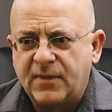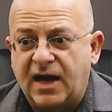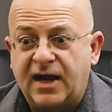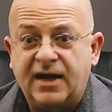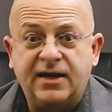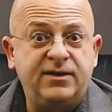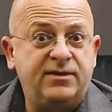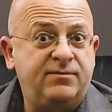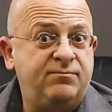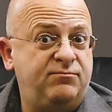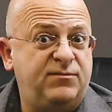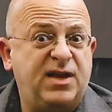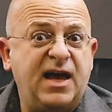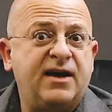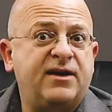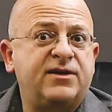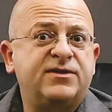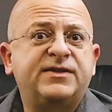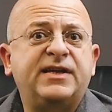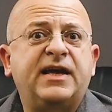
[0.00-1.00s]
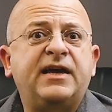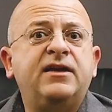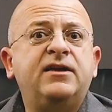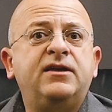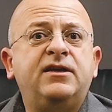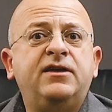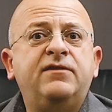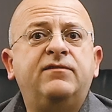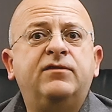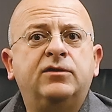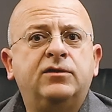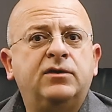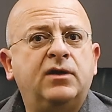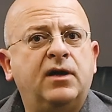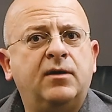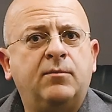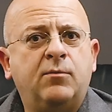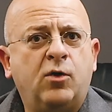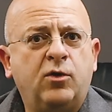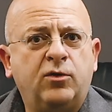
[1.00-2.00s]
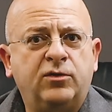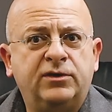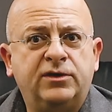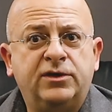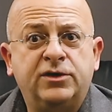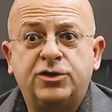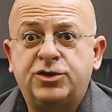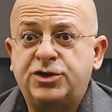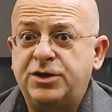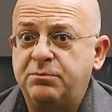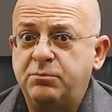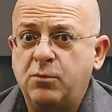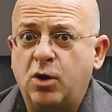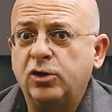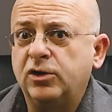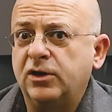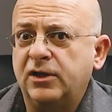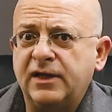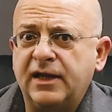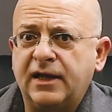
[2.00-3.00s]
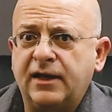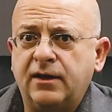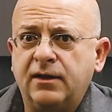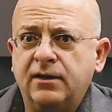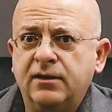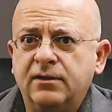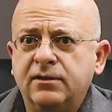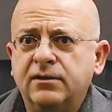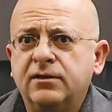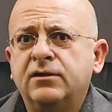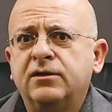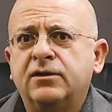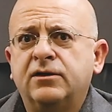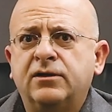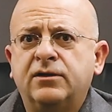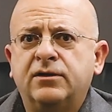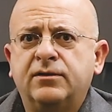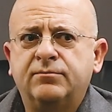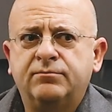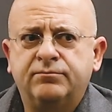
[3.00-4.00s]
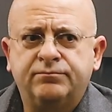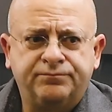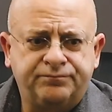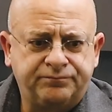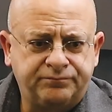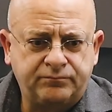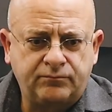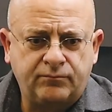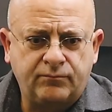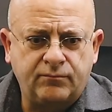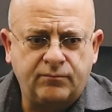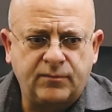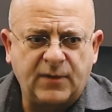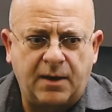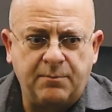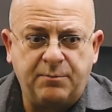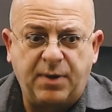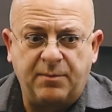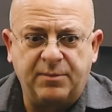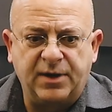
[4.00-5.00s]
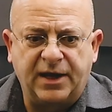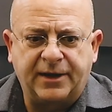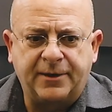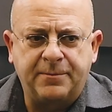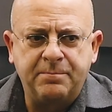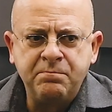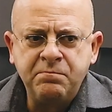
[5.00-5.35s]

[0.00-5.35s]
I dare say even among the ship modeling uh, public.